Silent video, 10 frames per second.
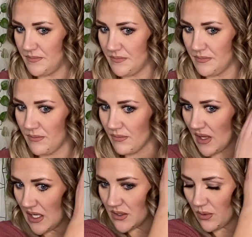
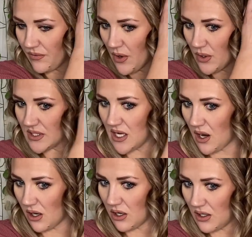because we're focusing
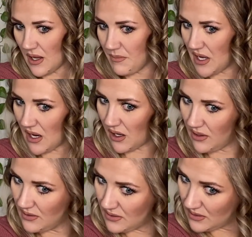our curl up
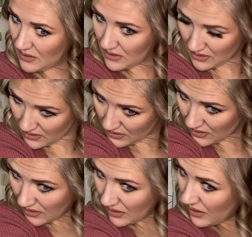here,
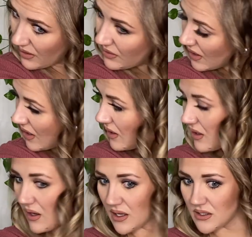and then
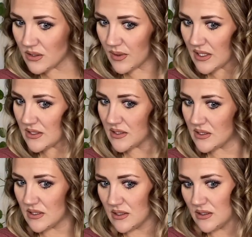untwist